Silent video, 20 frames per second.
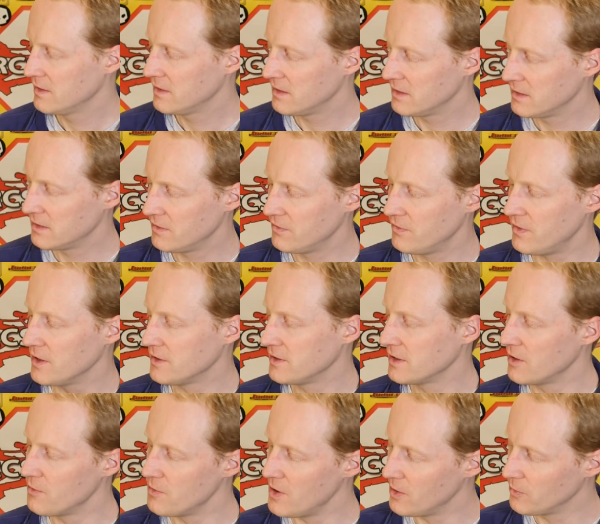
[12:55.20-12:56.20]

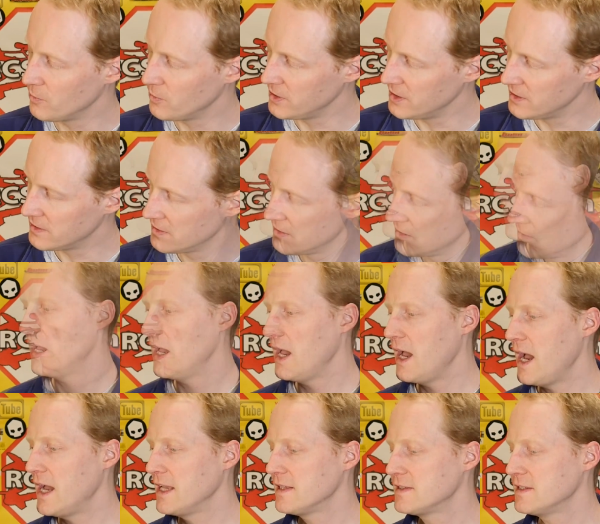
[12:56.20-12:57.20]
farting around with it.
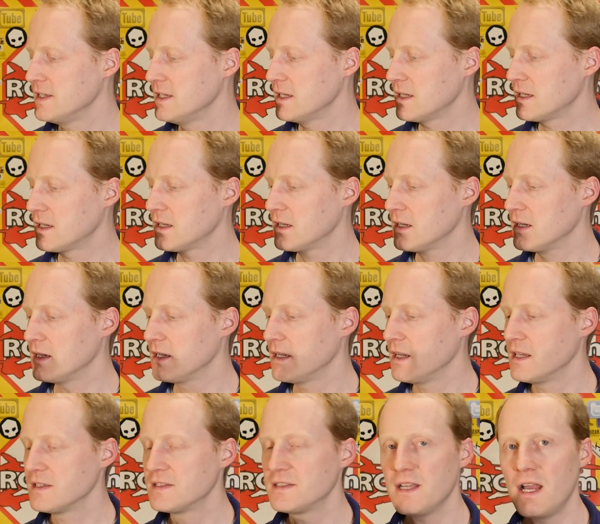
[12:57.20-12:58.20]
I think
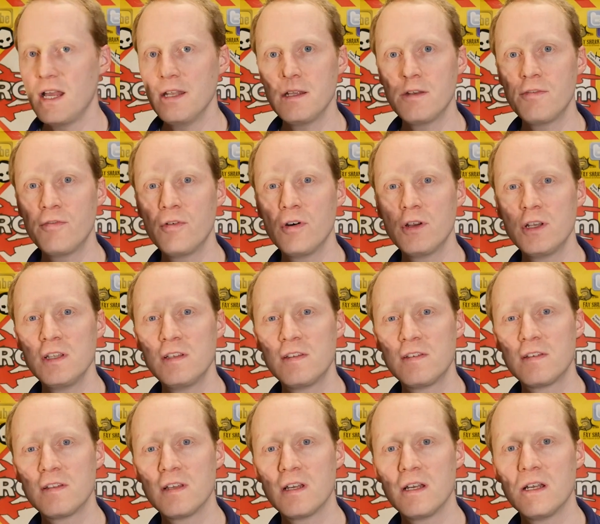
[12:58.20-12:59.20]
a standard for
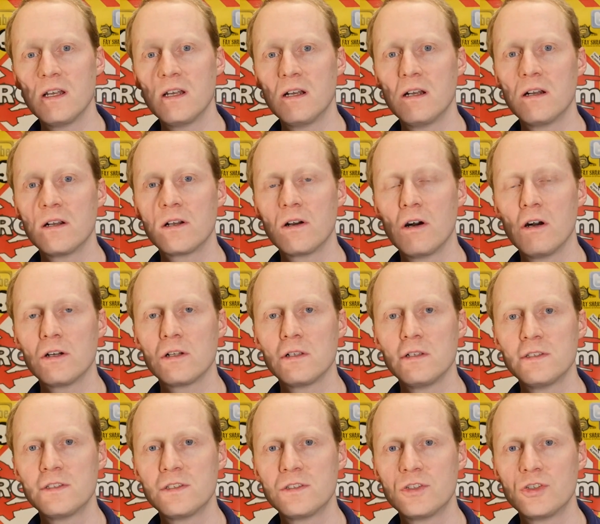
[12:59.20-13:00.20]
these
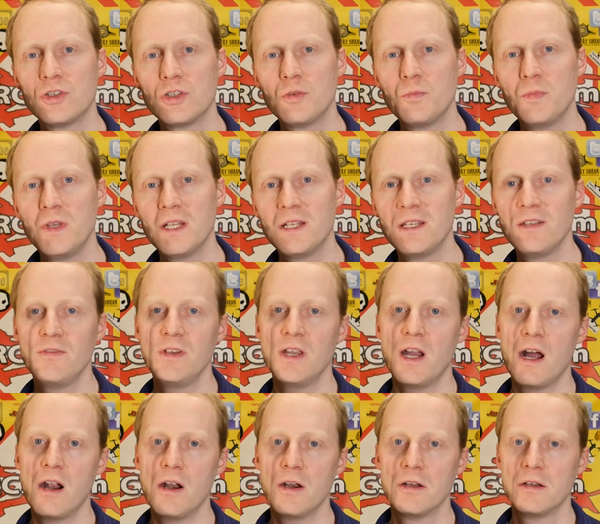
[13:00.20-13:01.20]
goggles should be a
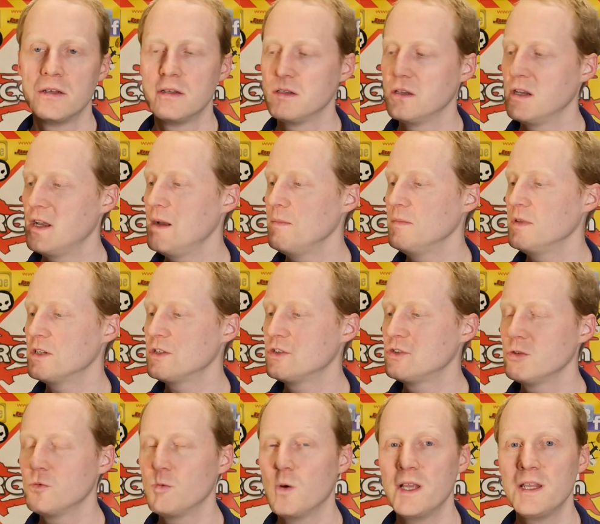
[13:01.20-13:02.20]
DVR. I'm not
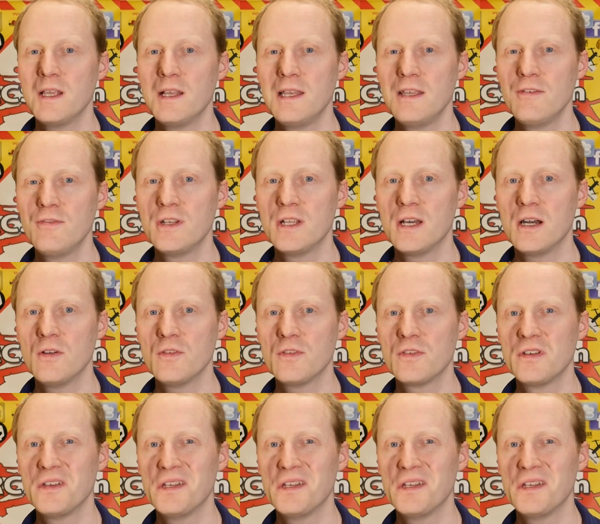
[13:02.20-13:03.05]
sure why they leave it out.